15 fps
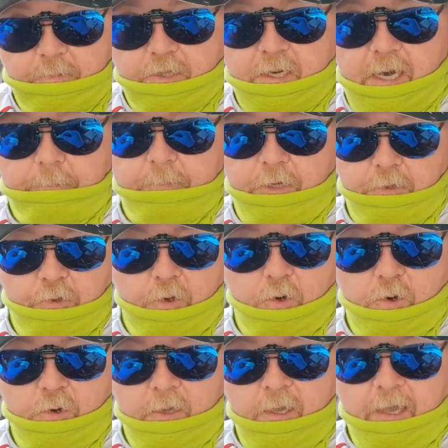snapping
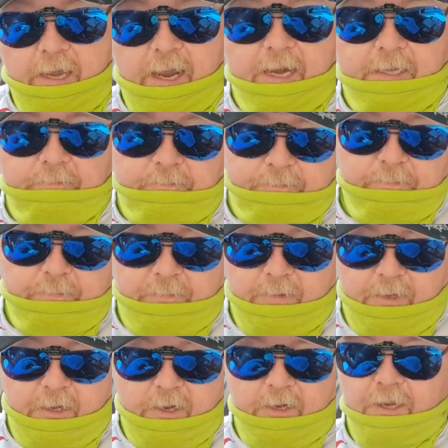or getting,
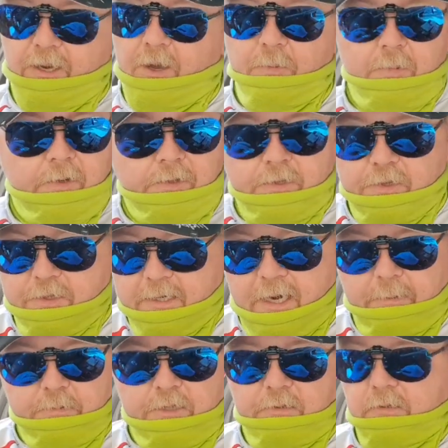you know, it's just
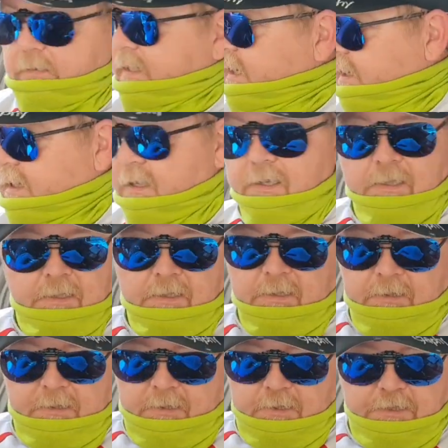absolutely
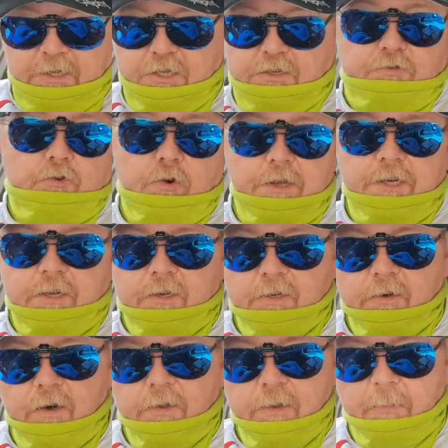destroyed
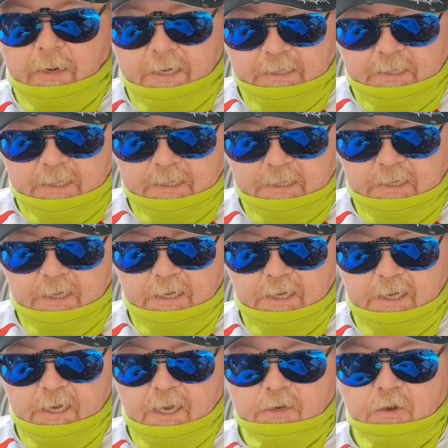on the bank
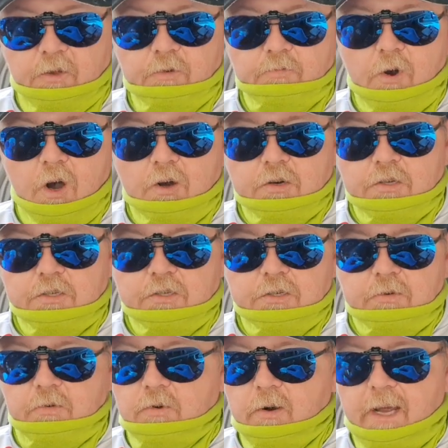and on the
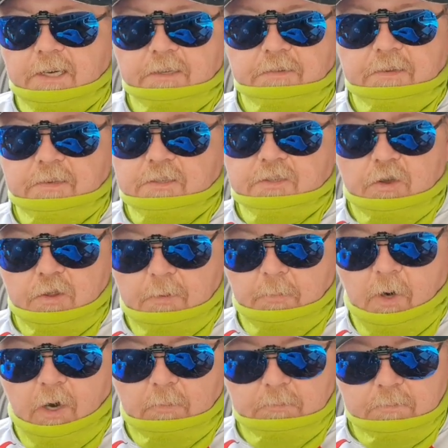rocks or anything that's on the
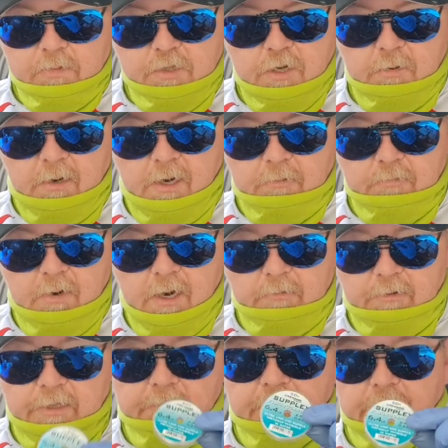bottom. So I
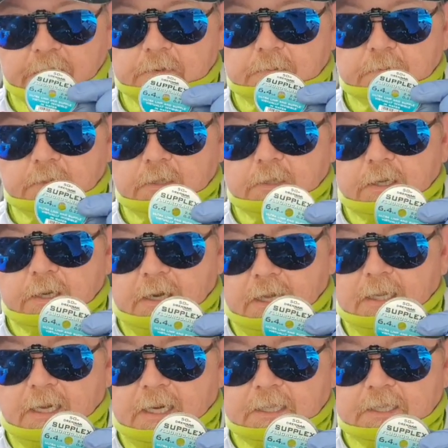really do.
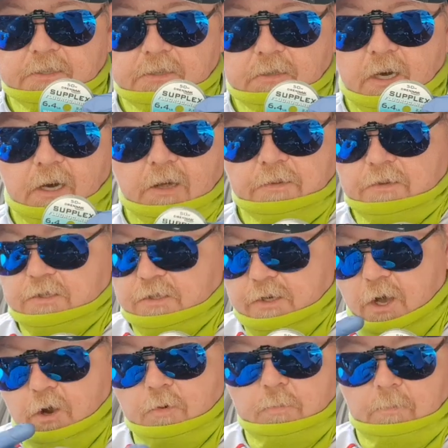I like it a lot, and there's
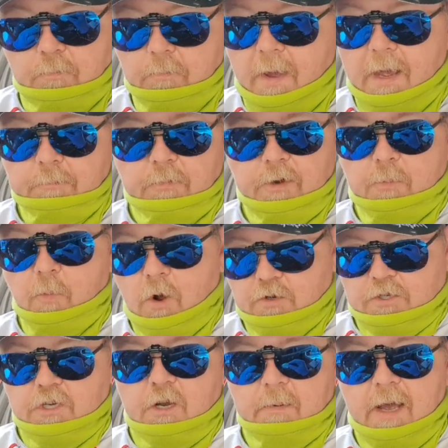no memory
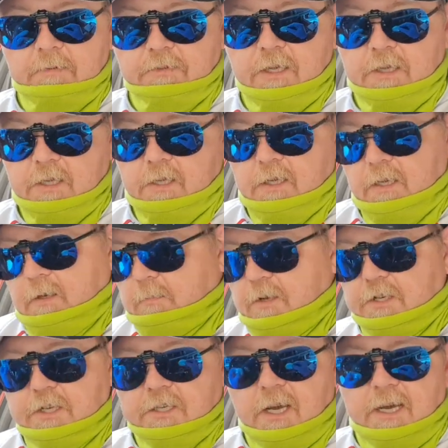whatsoever,
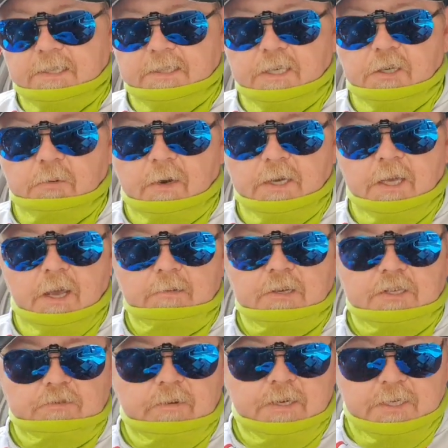which is ideal when you're
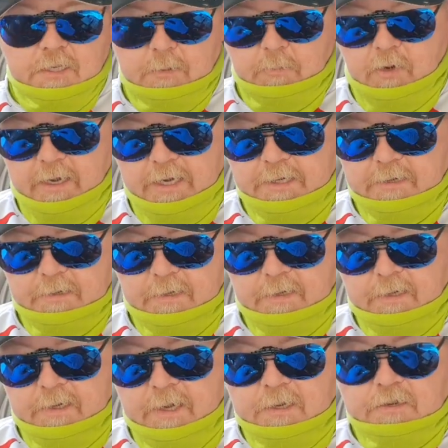going straight to the braid.
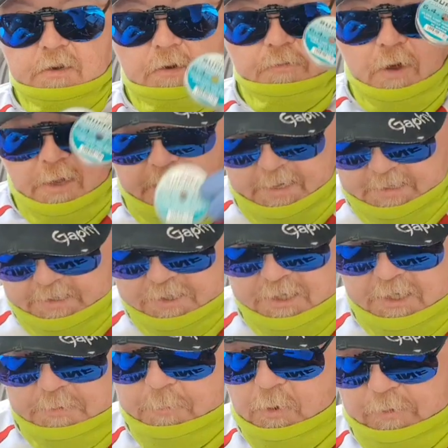So I've got that in
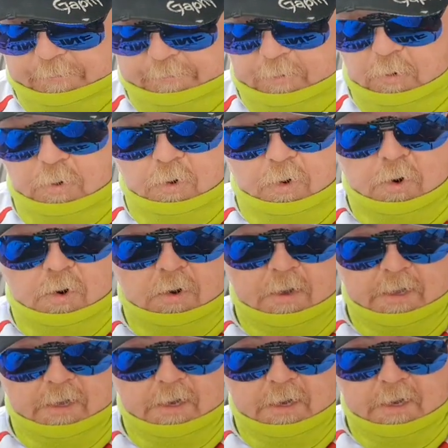
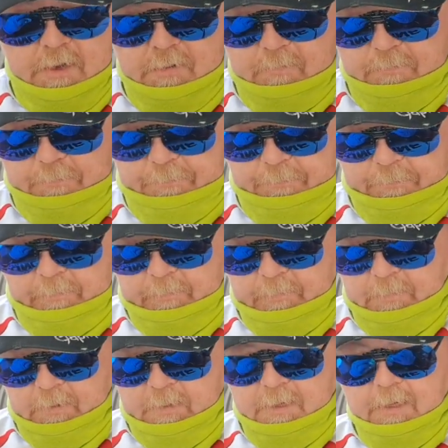6.4,
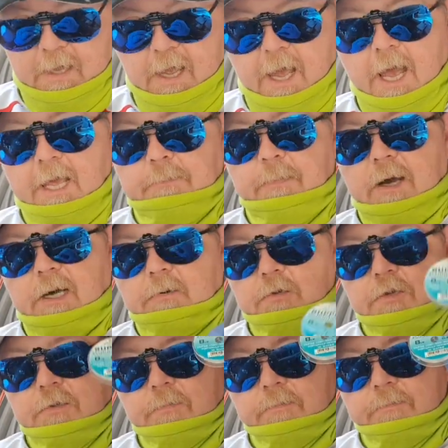8 pound,